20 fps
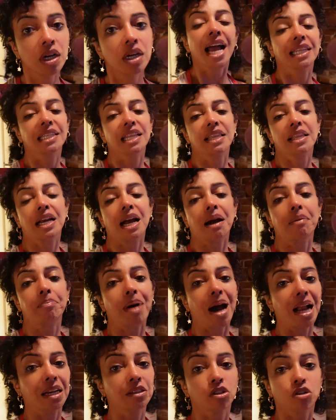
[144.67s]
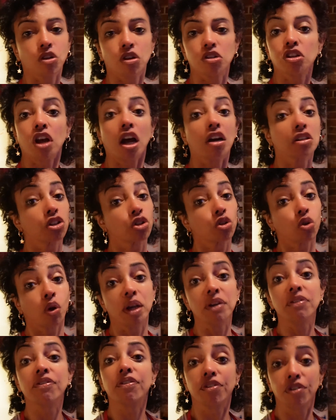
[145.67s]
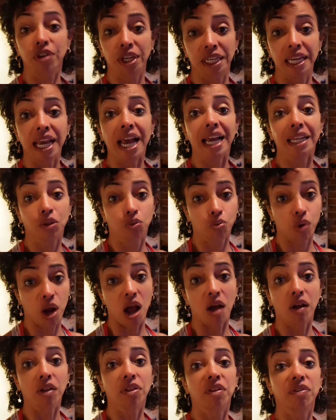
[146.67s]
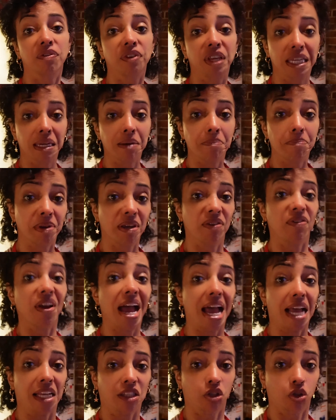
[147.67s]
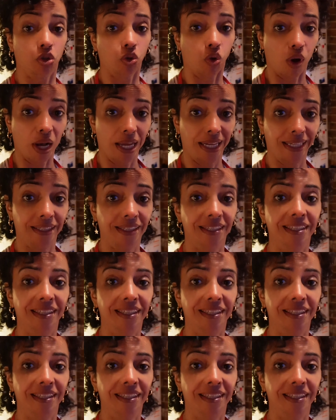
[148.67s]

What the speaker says: And then the garbanzos are soy-free as well. The vegan beef has soy.